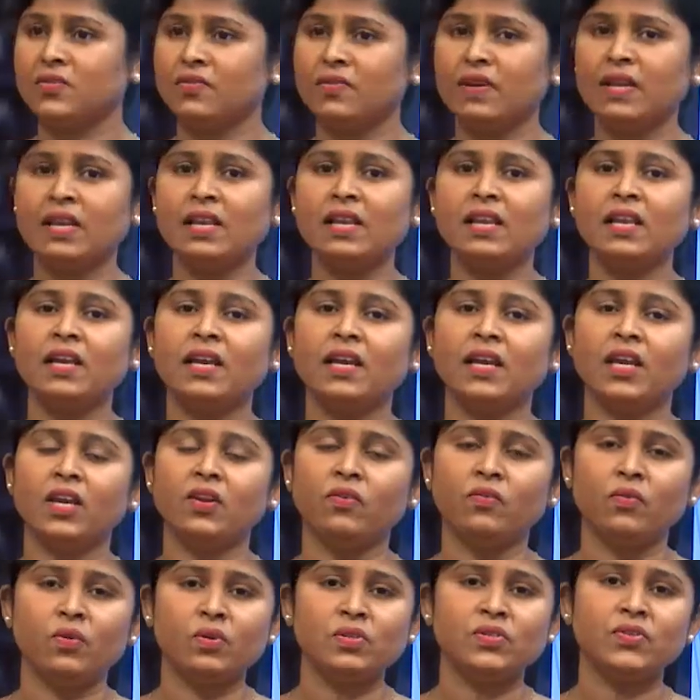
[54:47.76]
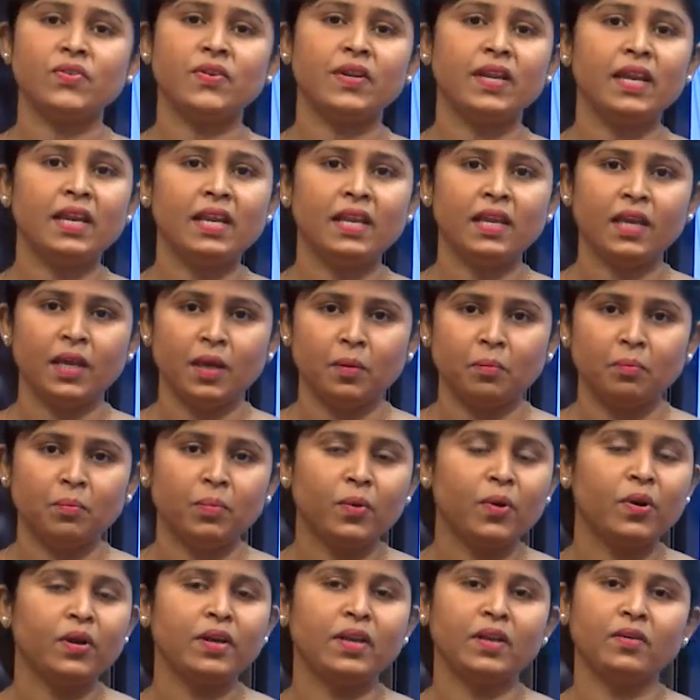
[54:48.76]
well. It was really
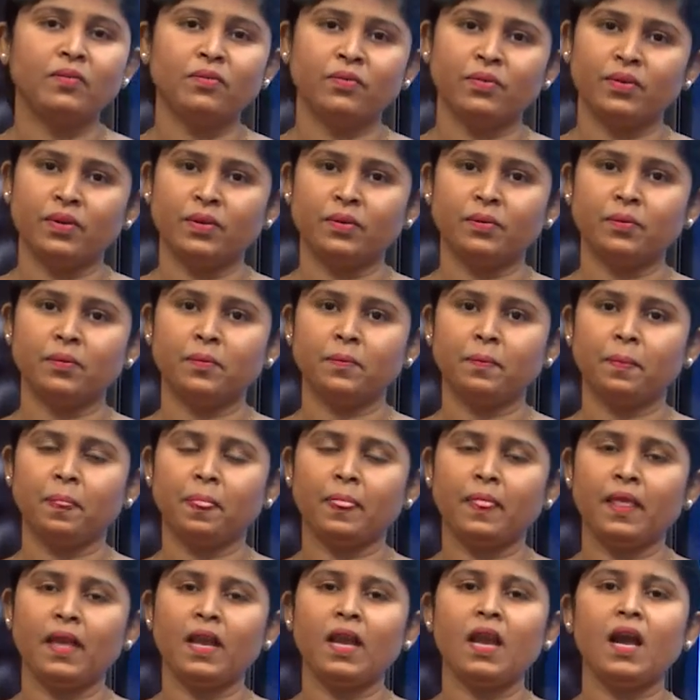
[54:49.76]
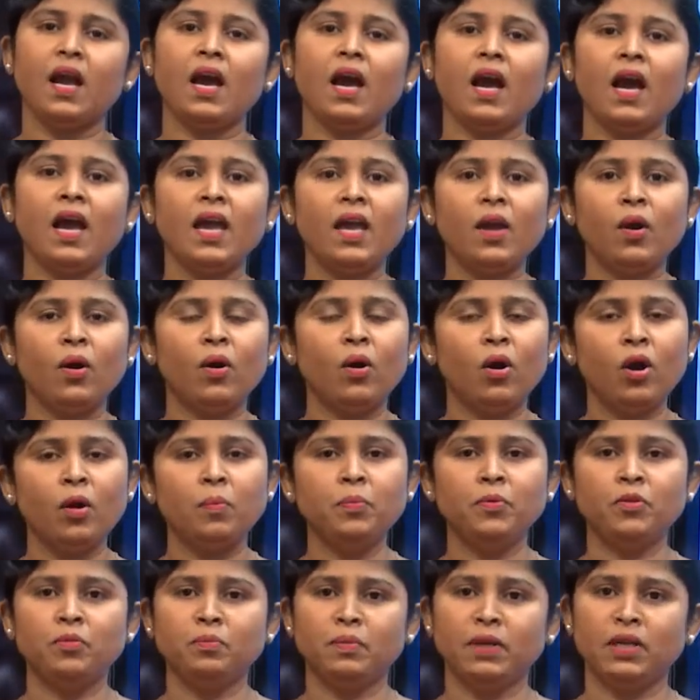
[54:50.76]
important for you. I
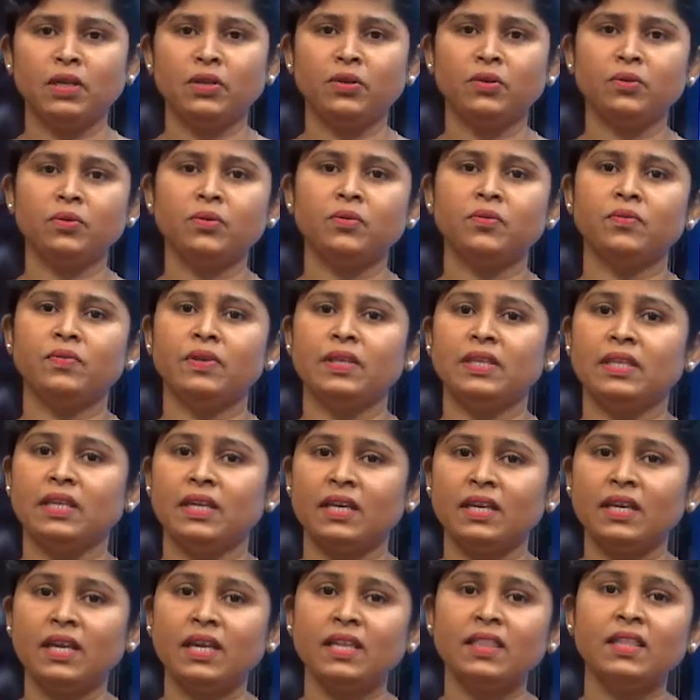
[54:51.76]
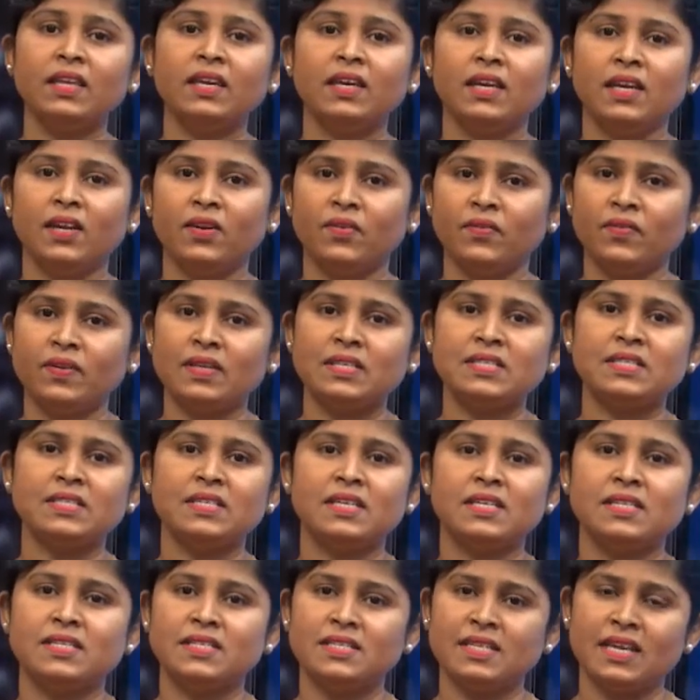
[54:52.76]
hope to meet you with another
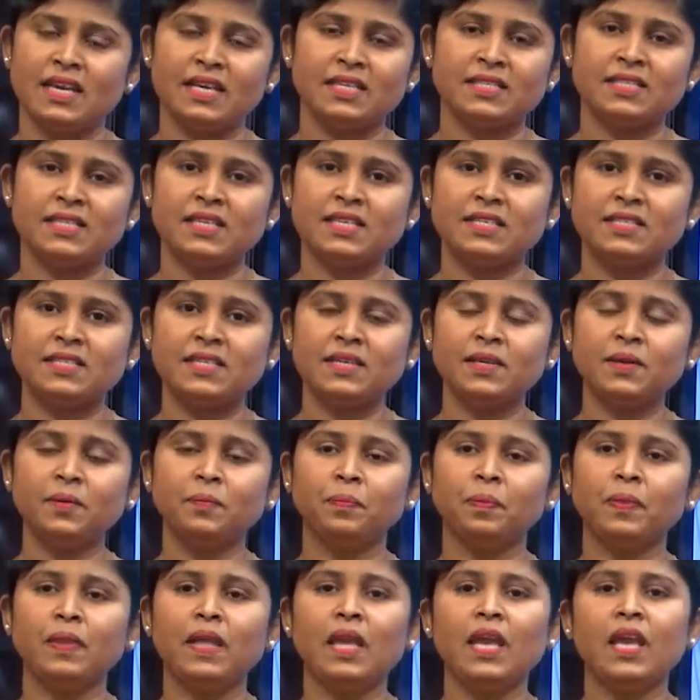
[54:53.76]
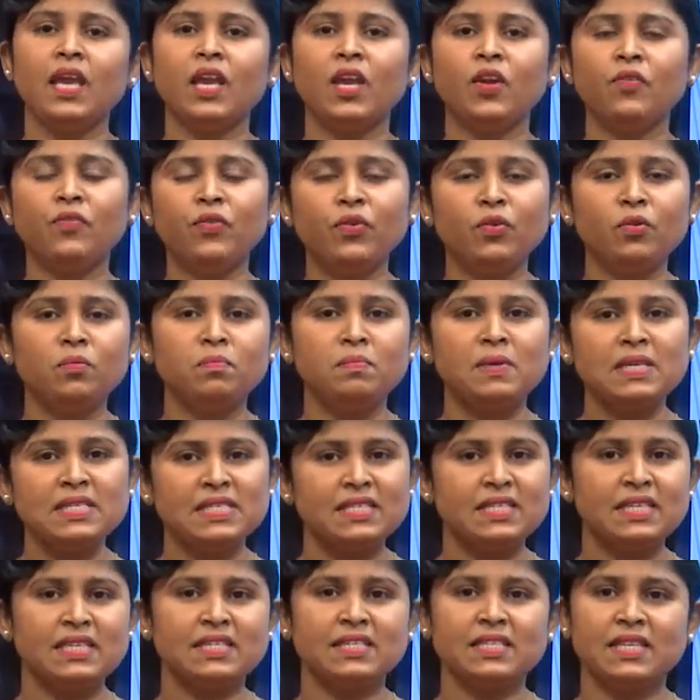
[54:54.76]
interesting science lesson. If you miss
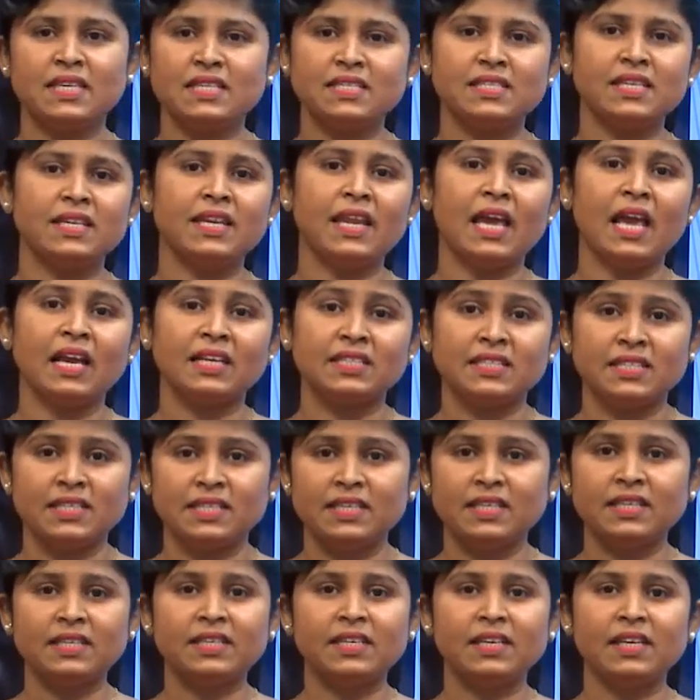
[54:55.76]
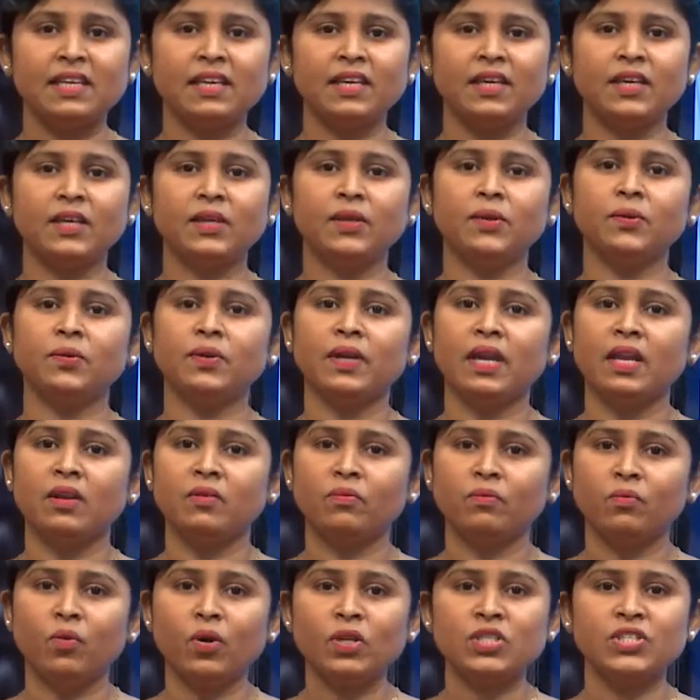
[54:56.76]
this lesson accidentally, you
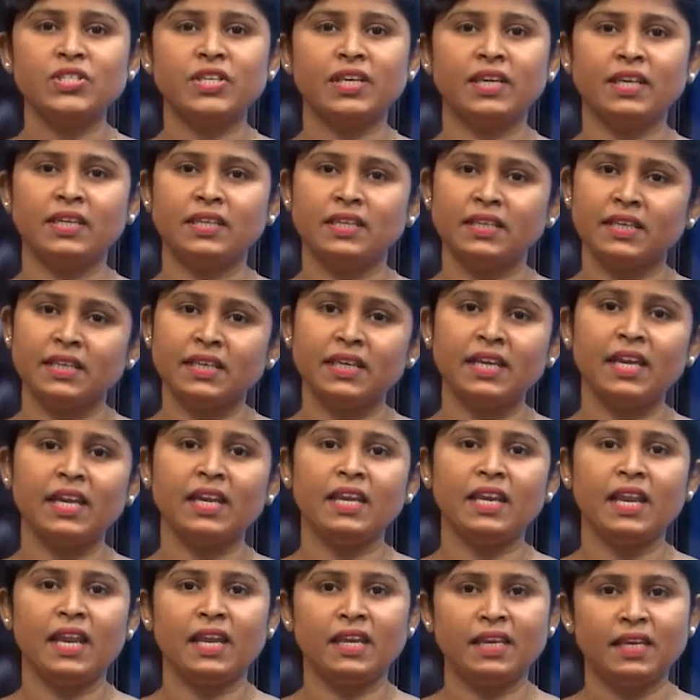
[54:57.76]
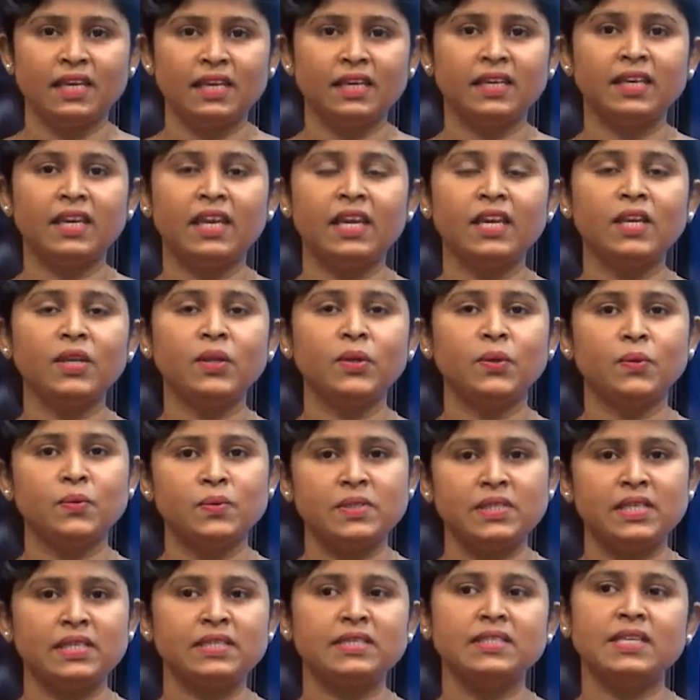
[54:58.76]
can watch it again and again
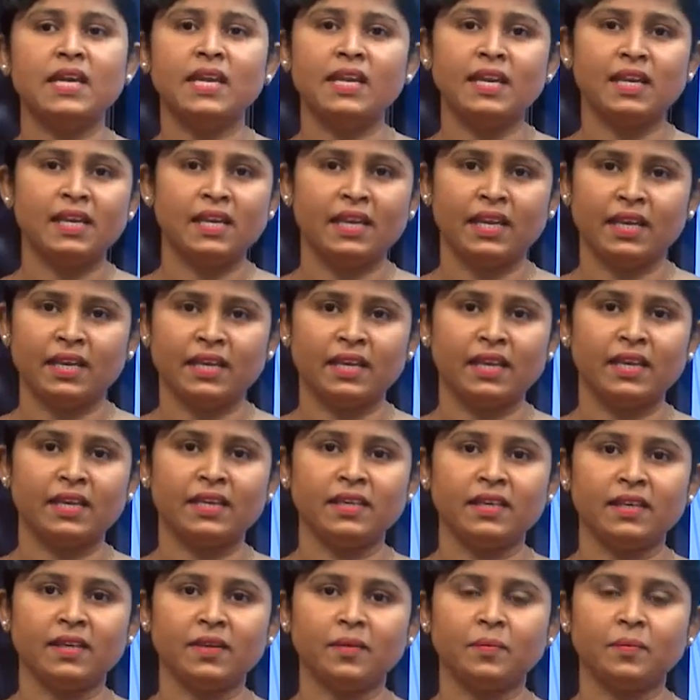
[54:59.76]
using channel NIE.